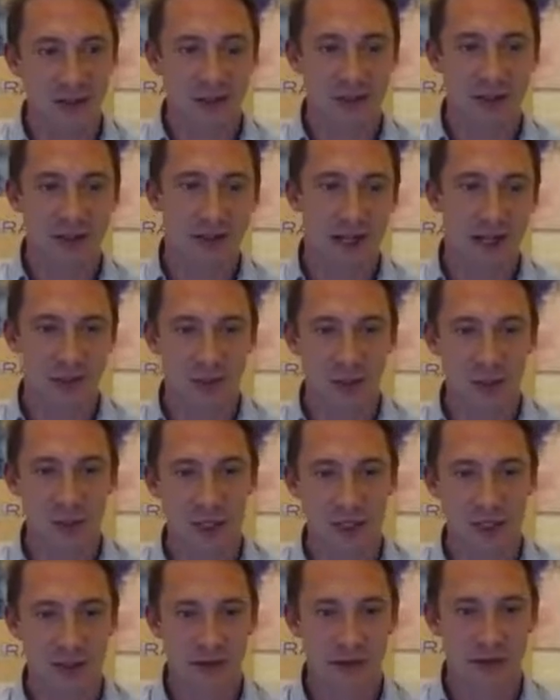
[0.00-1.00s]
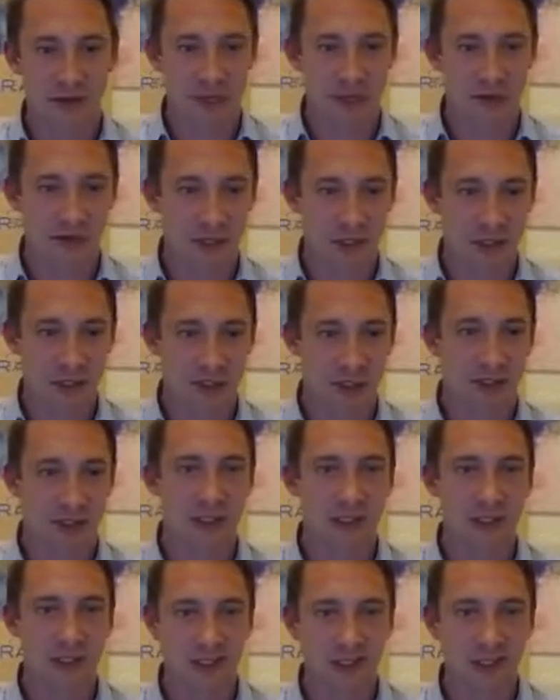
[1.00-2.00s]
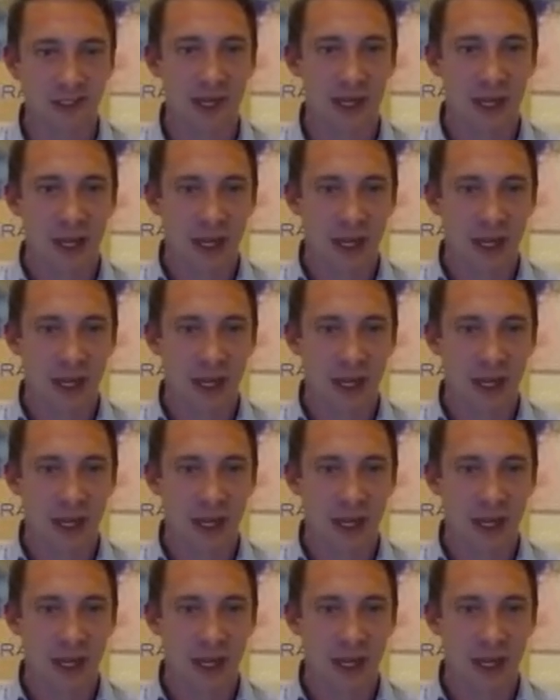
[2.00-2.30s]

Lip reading: around commercial conversion